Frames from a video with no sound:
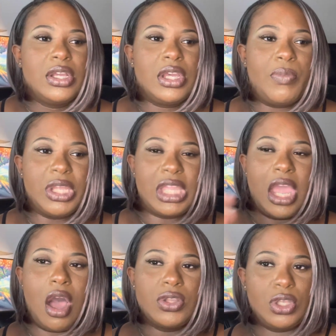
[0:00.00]
But they
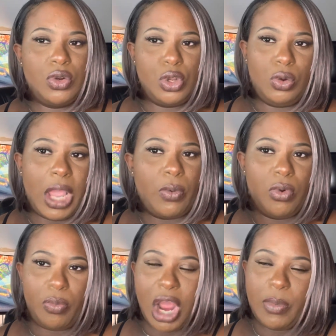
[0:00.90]
also knew like we
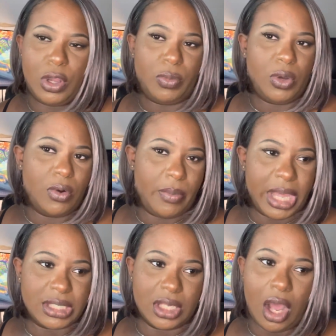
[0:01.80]
were probably going to be going
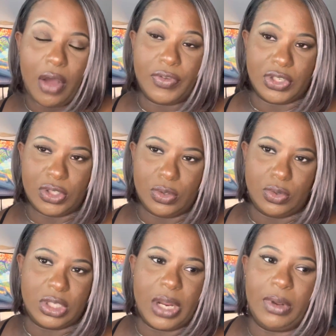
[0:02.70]
back to the office soon.
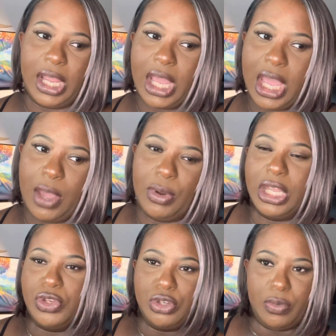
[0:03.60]
So they were like, hey, we
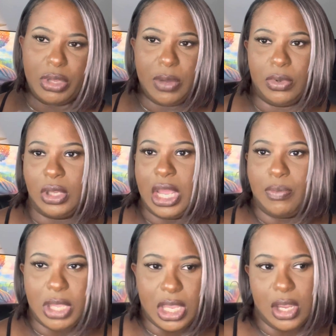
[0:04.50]
need you to be able to
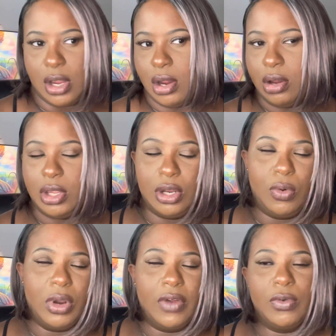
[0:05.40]
like be here,
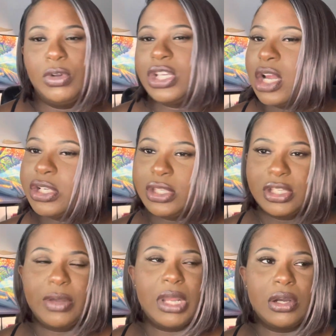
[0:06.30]
whatever. Which I understood.
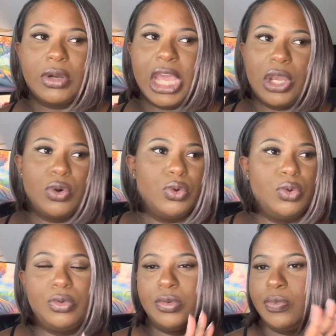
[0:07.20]
So I'm like, okay,
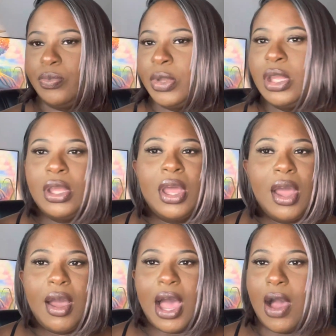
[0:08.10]
cool.
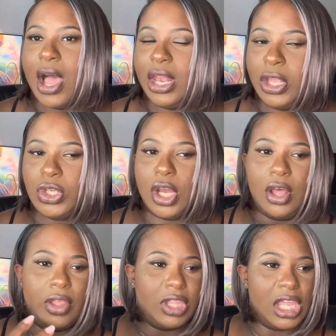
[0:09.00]
I'll holler at
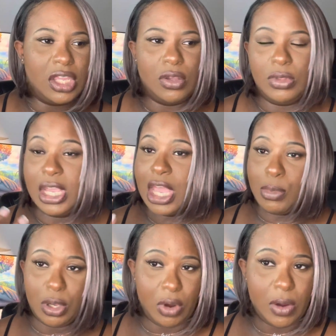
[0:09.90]
y'all. Thank you. They gave
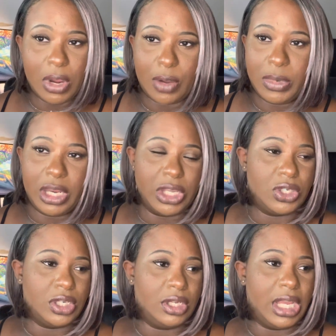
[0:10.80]
me a great
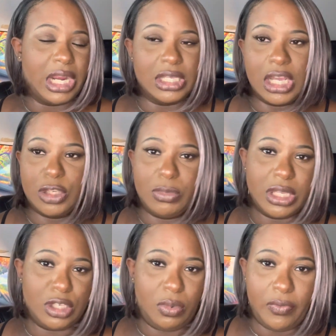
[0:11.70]
recommendation. Like, I talked to my
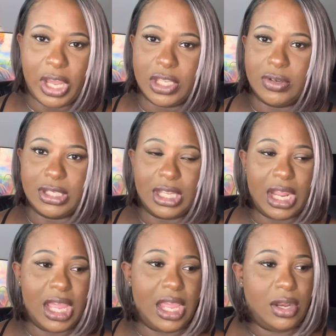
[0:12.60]
supervisor. I said,
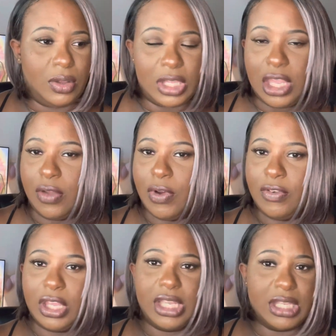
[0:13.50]
hey, thank you for
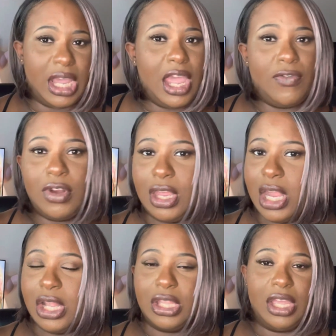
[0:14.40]
everything. He's like, hey, if you need
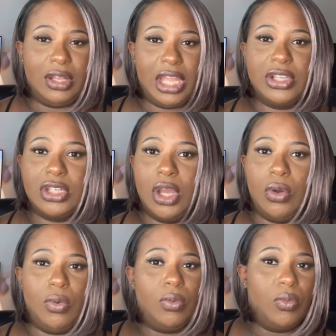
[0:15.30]
anything, let us
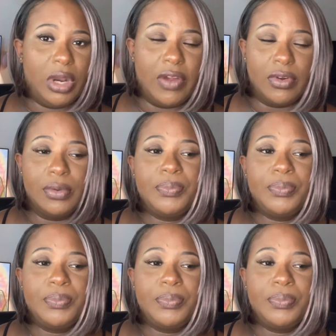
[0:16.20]
know, whatever.